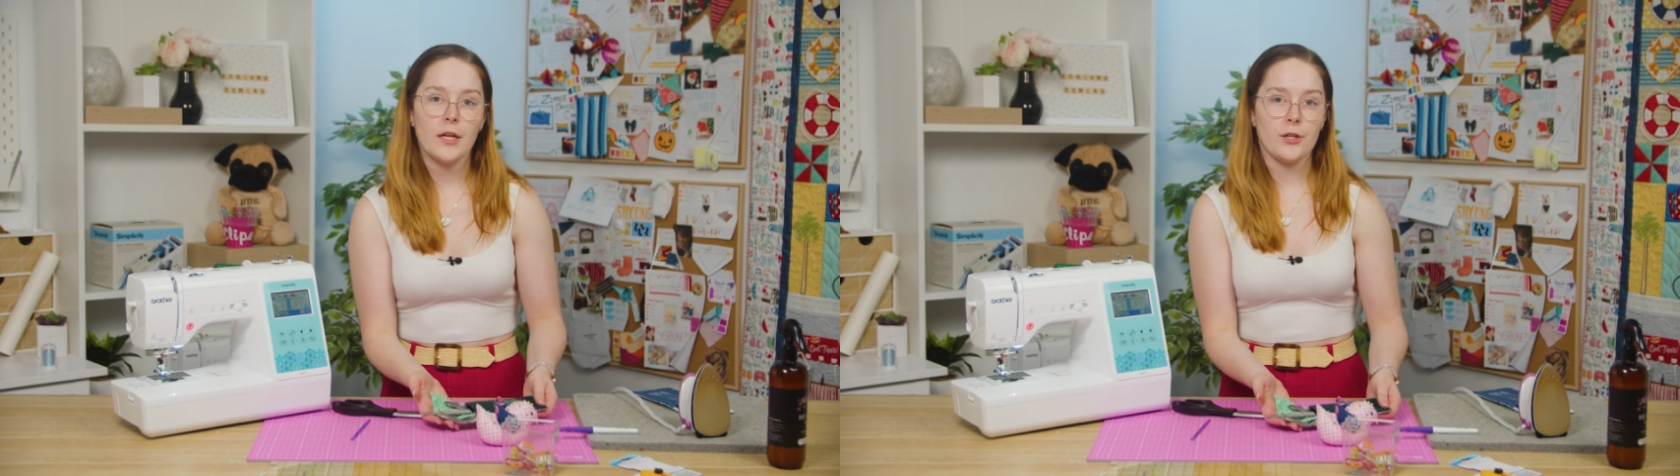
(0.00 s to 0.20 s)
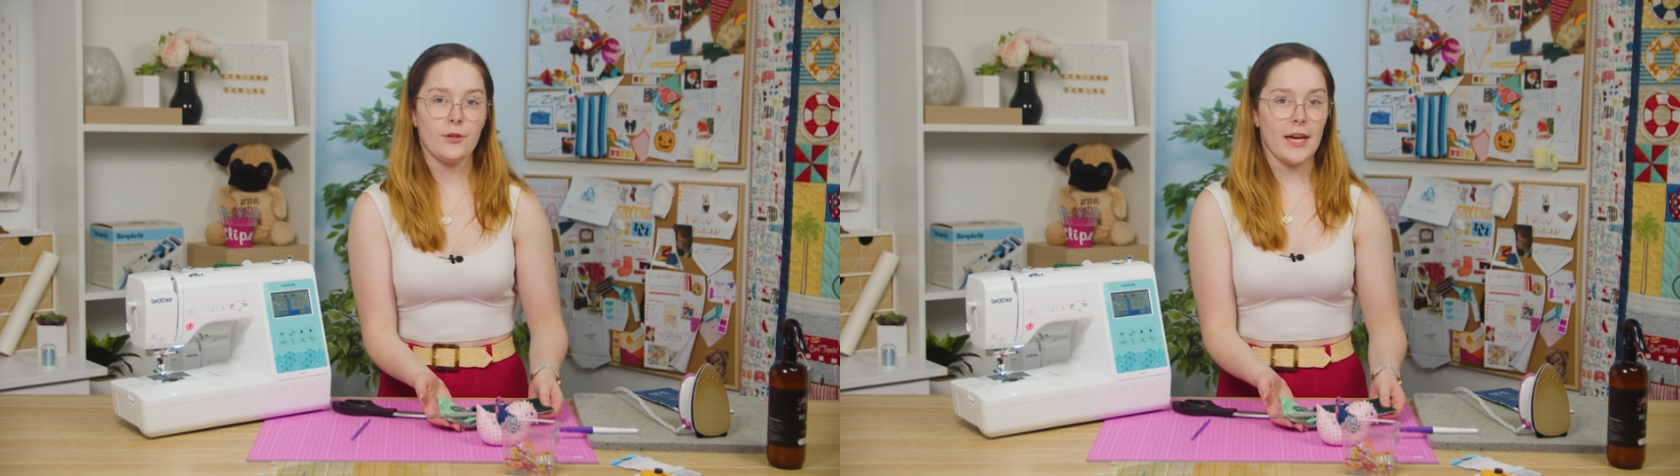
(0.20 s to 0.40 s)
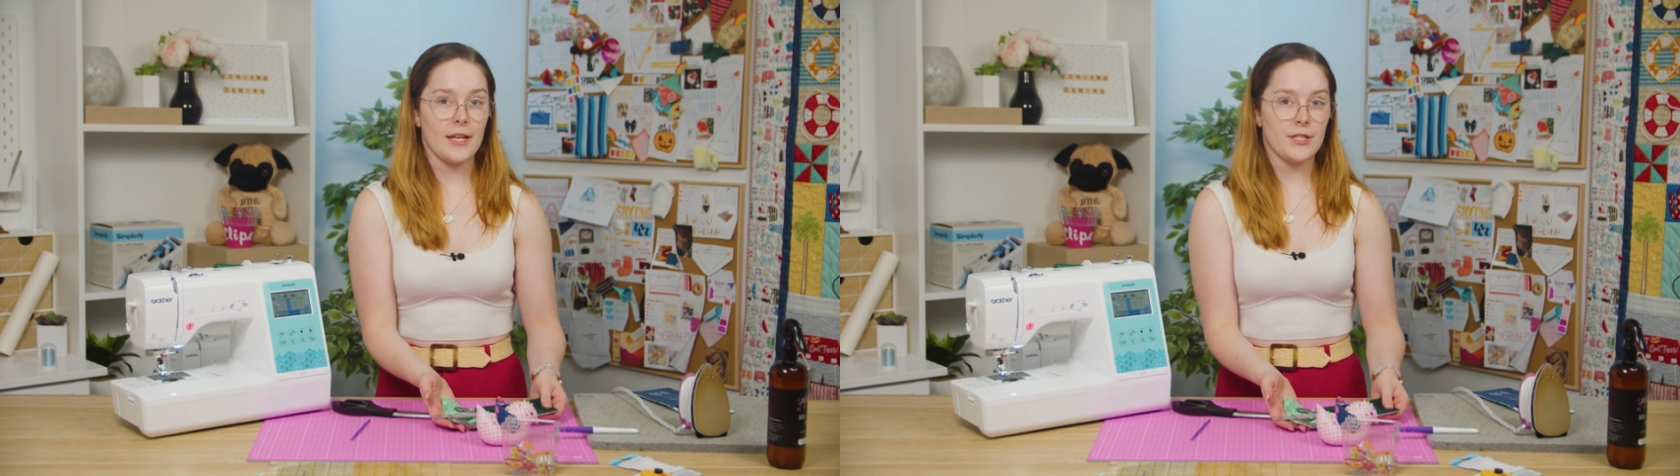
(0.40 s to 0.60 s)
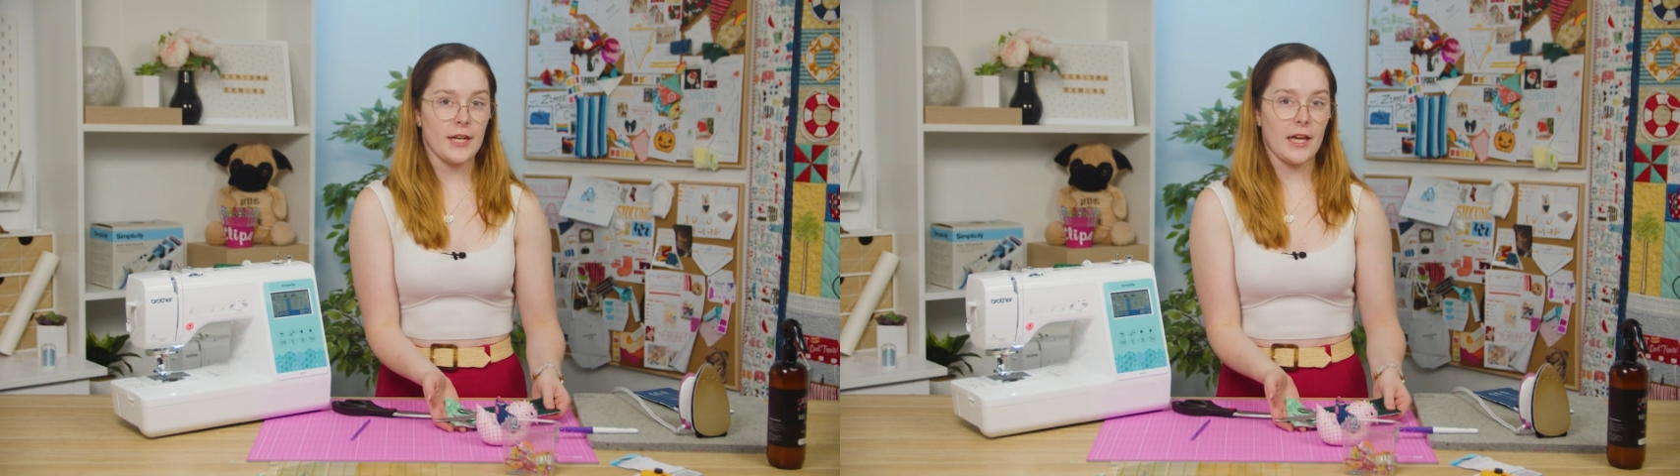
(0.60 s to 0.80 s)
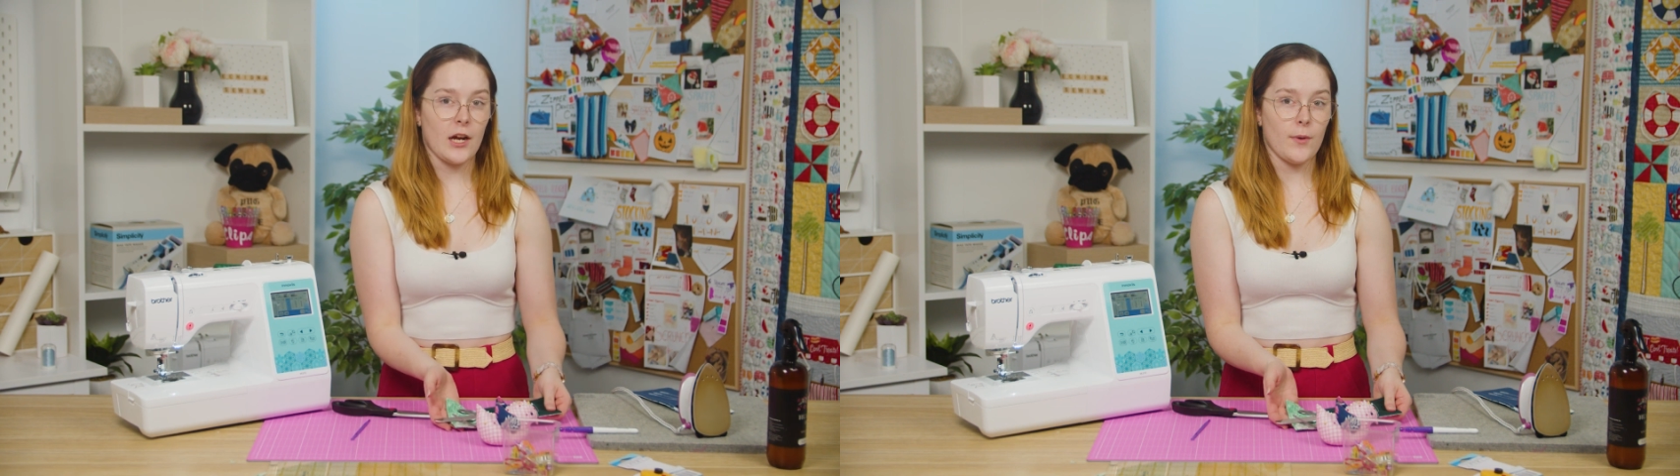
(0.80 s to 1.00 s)
you can
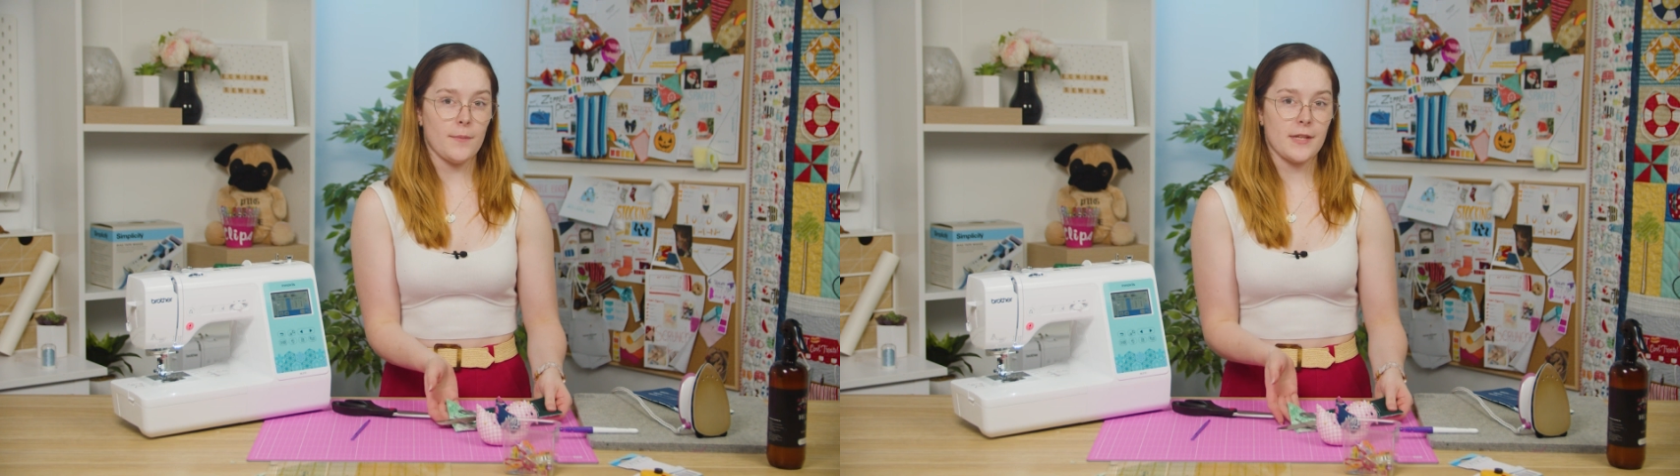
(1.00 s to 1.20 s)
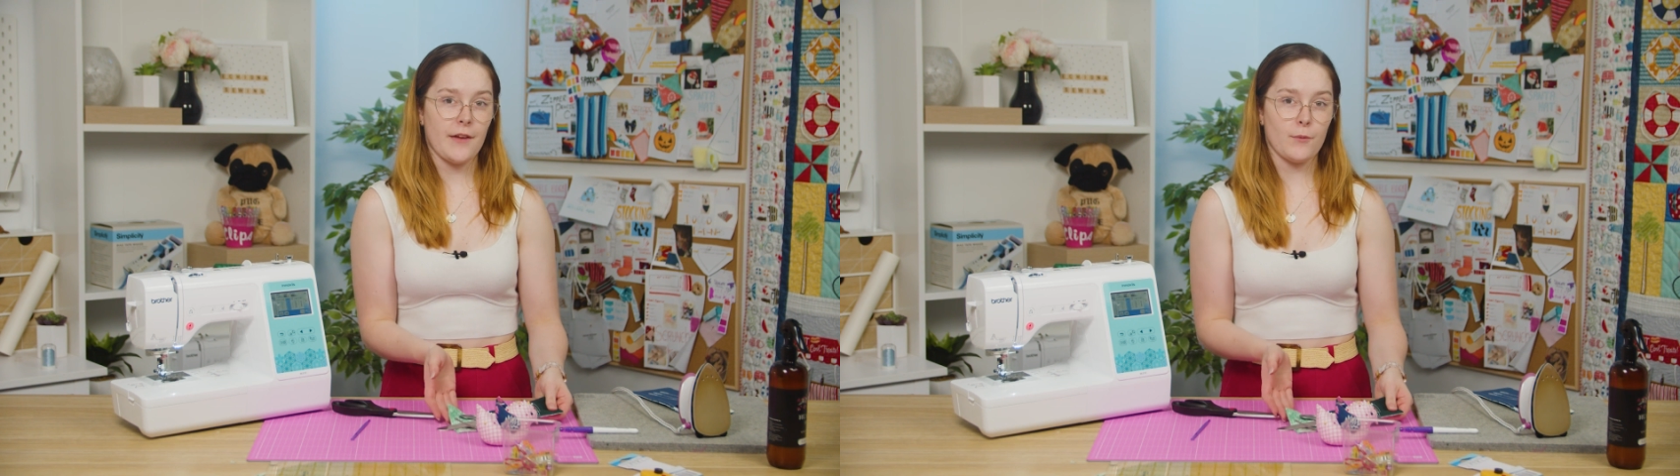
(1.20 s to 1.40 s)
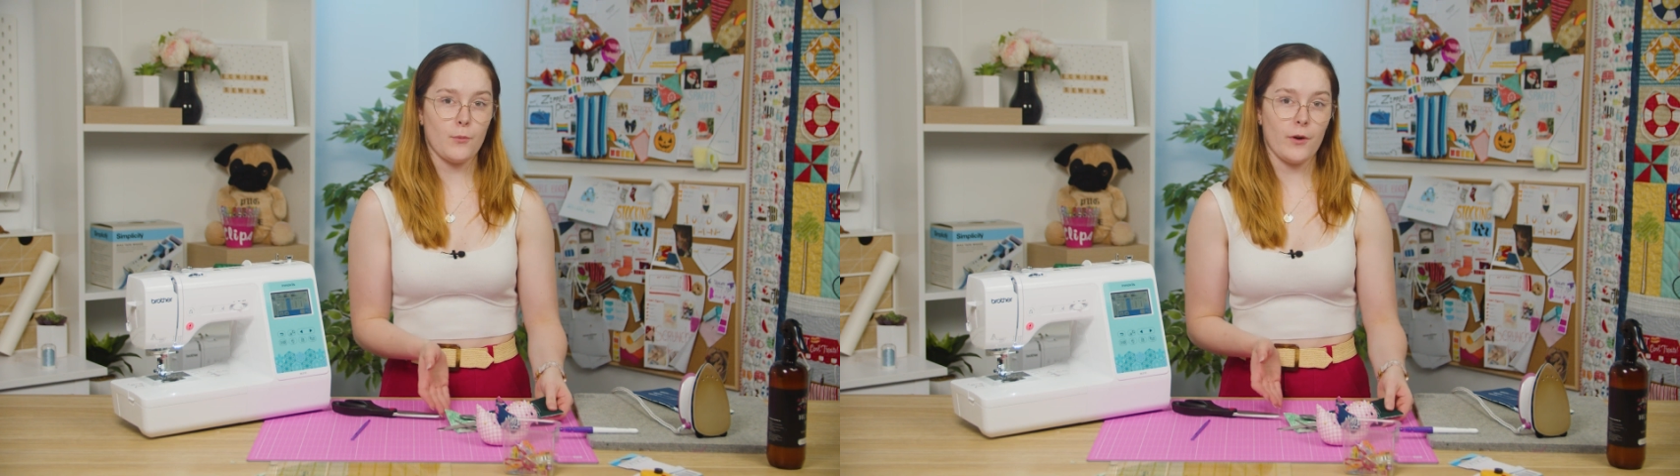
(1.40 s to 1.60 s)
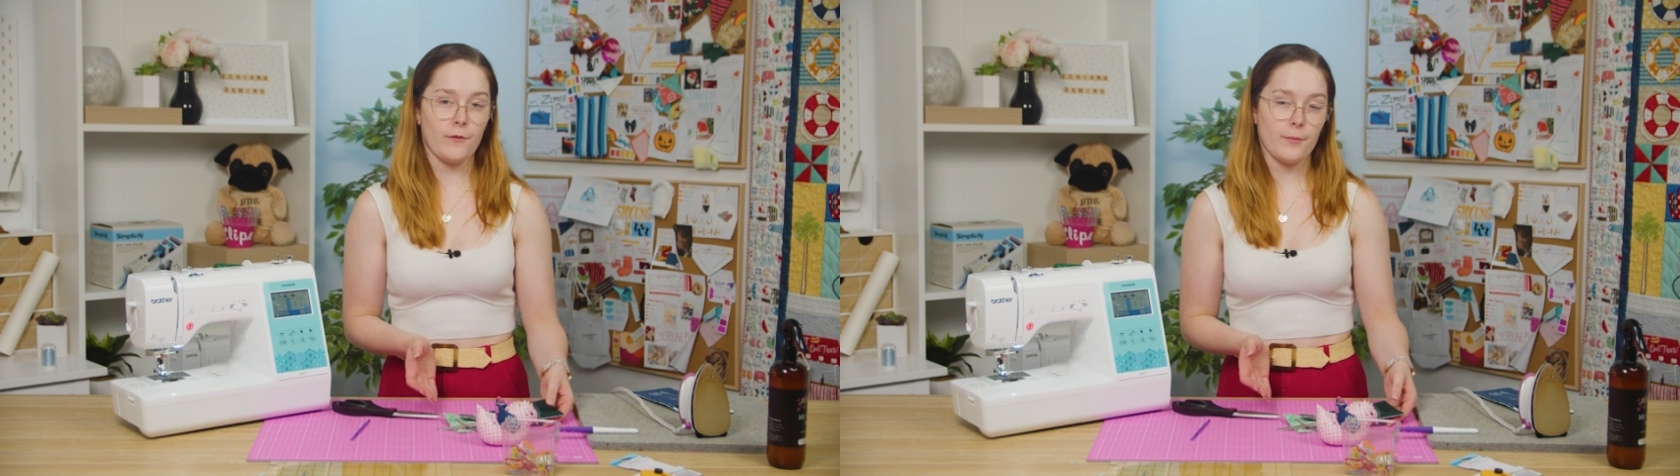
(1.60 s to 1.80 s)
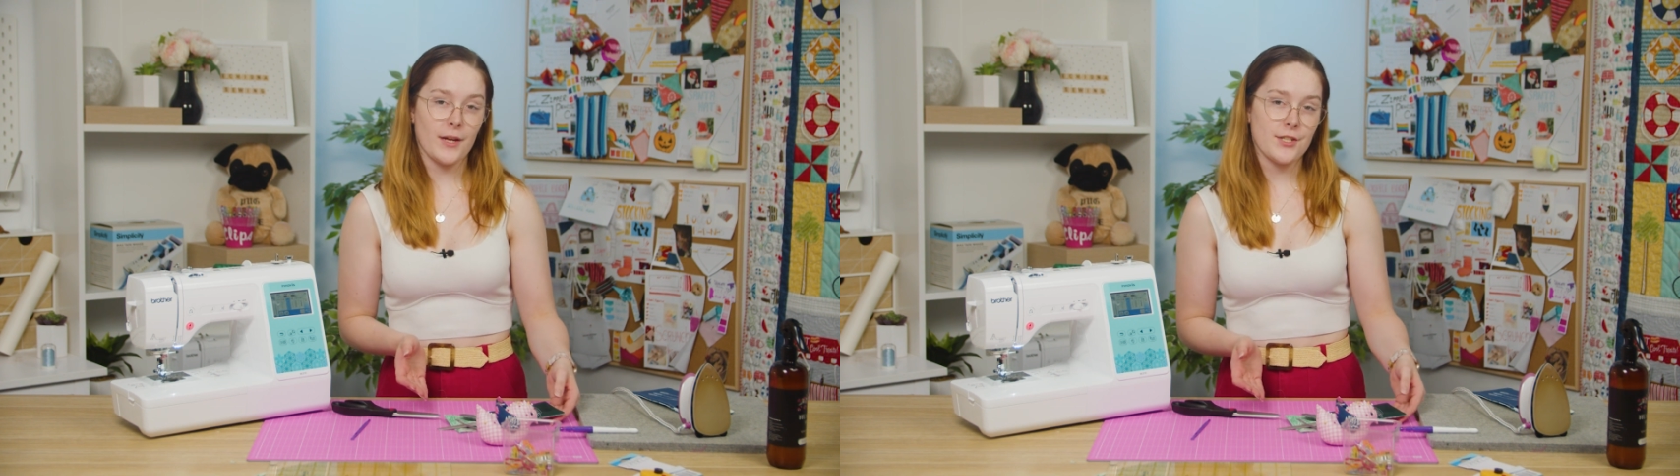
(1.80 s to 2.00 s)
check out our website for more
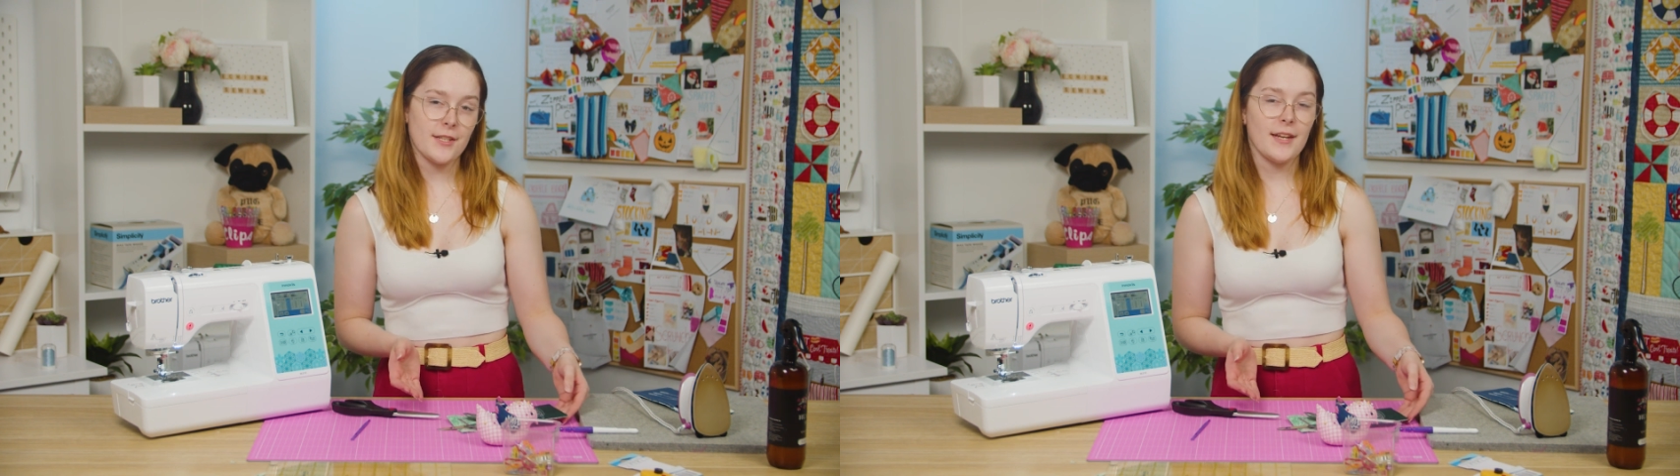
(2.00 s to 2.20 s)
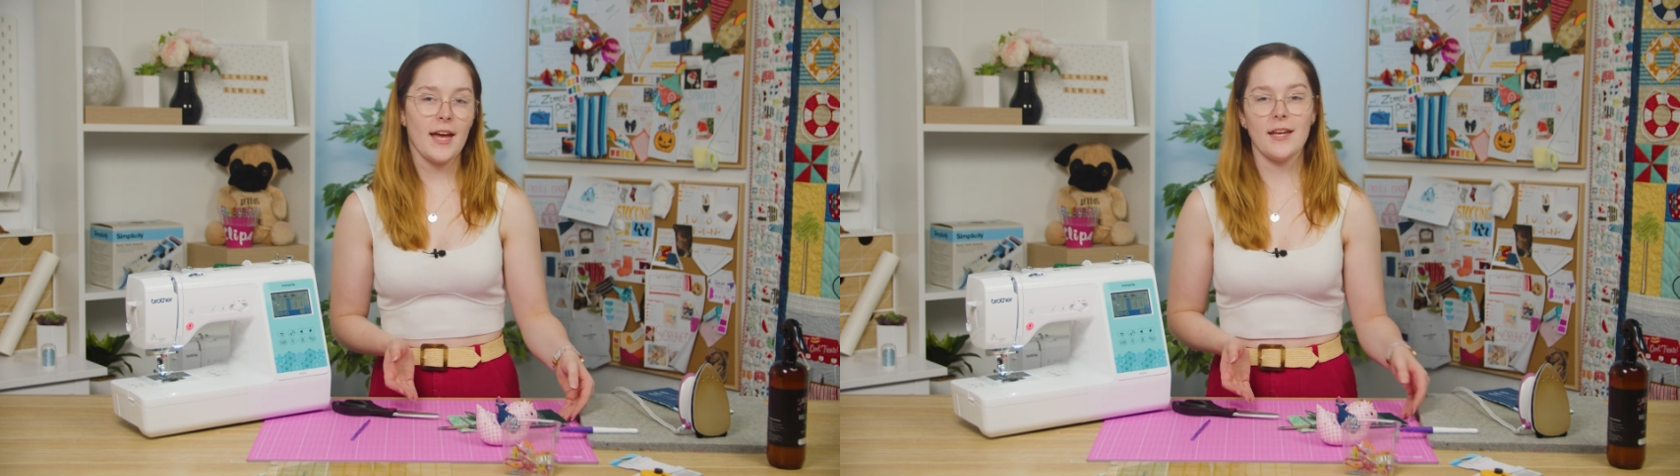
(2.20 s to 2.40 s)
information.